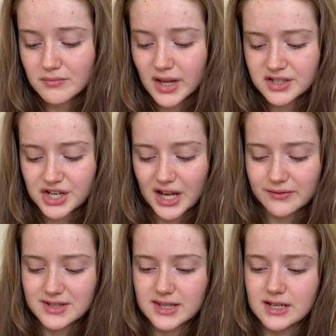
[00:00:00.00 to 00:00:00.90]
she
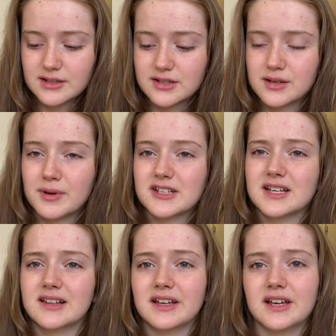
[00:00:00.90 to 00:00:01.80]
gave these to
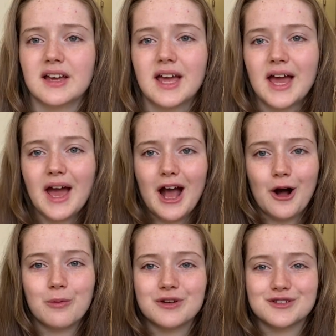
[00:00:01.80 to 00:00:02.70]
basically
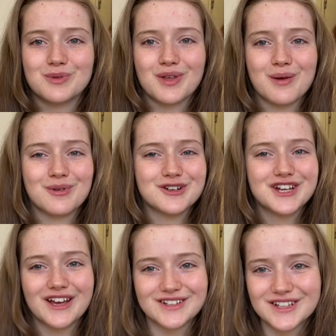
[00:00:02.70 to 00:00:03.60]
help us with our
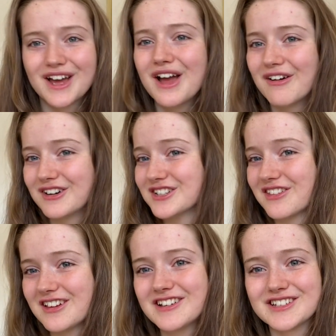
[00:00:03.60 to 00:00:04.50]
project, which I
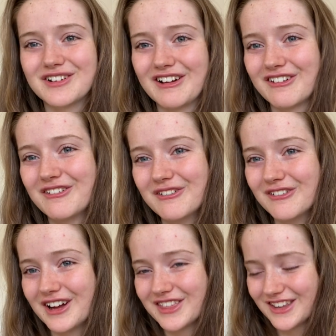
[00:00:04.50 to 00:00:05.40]
think is quite cool.
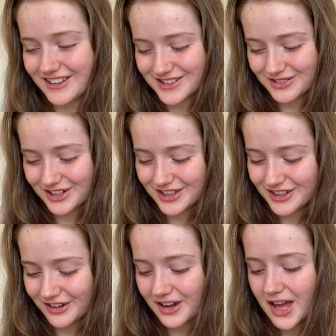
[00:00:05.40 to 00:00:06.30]
I think that's quite cute.